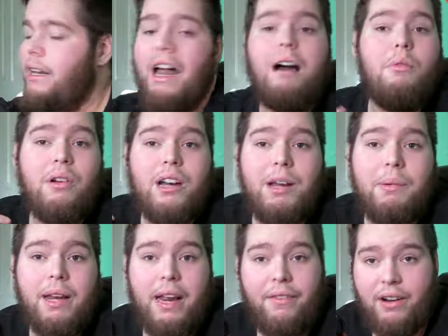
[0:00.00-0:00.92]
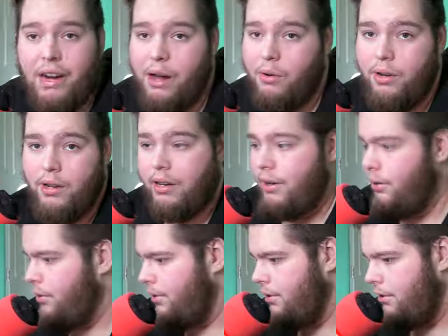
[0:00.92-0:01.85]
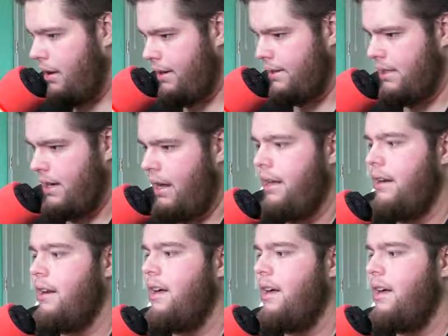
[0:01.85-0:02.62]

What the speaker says: and I wanted to be different. I wanted to do it on the right side.